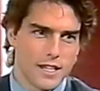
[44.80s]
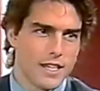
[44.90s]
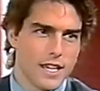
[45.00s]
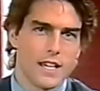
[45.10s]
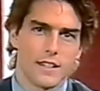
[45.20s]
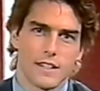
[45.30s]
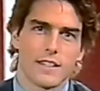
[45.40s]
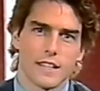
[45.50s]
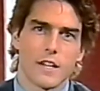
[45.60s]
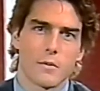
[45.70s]
Yeah, I
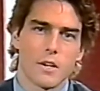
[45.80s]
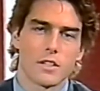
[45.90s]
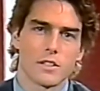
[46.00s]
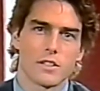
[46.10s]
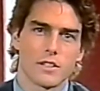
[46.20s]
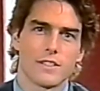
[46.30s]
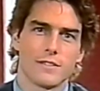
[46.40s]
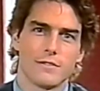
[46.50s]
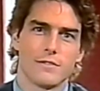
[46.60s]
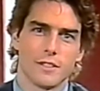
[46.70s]
think I was.
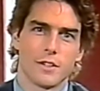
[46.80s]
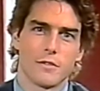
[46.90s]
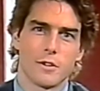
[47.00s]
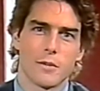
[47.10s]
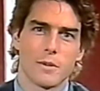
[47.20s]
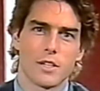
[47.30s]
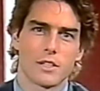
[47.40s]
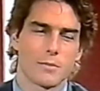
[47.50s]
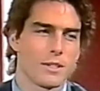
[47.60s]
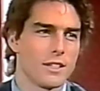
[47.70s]
Very
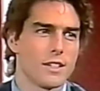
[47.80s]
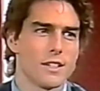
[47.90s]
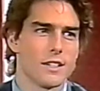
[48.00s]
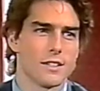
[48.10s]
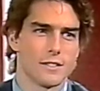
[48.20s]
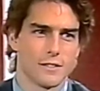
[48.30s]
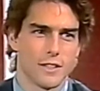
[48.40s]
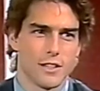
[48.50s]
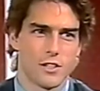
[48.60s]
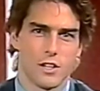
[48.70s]
much. I mean,
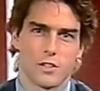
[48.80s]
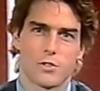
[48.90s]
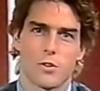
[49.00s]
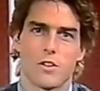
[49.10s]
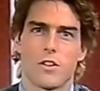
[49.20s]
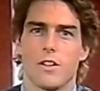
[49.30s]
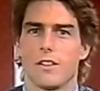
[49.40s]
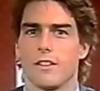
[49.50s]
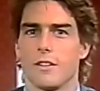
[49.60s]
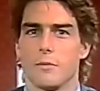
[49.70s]
it's an extraordinary
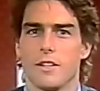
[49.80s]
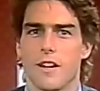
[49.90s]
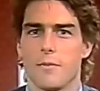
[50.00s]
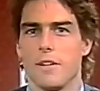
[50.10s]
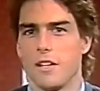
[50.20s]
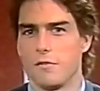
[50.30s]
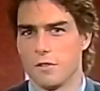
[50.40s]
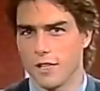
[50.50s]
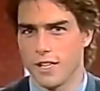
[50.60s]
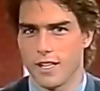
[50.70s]
thing to be nominated
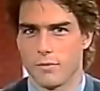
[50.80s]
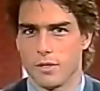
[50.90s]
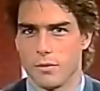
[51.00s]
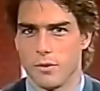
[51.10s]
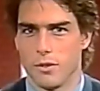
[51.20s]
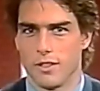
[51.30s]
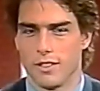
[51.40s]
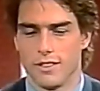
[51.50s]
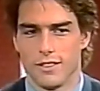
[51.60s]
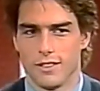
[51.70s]
for an Academy Award,
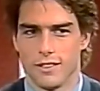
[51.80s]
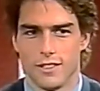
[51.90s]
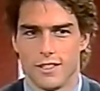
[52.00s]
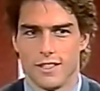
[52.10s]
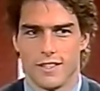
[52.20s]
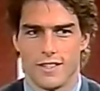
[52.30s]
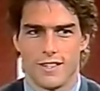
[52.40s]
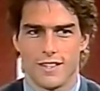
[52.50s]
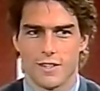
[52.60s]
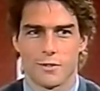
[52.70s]
and
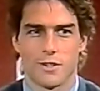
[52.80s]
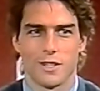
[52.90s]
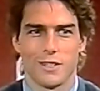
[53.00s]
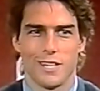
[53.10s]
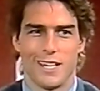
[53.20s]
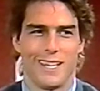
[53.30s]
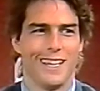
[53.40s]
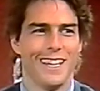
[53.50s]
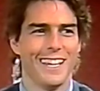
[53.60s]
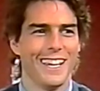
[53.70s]
I don't think you take
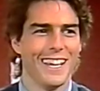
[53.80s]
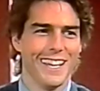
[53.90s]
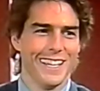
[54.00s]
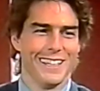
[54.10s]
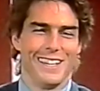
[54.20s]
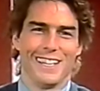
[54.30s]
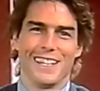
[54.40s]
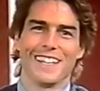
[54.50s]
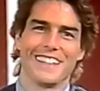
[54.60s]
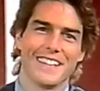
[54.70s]
anything
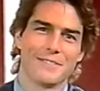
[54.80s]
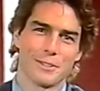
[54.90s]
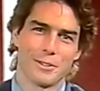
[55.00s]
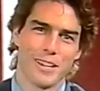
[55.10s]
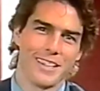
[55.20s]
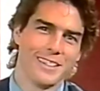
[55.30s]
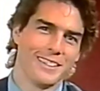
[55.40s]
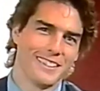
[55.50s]
like that for granted.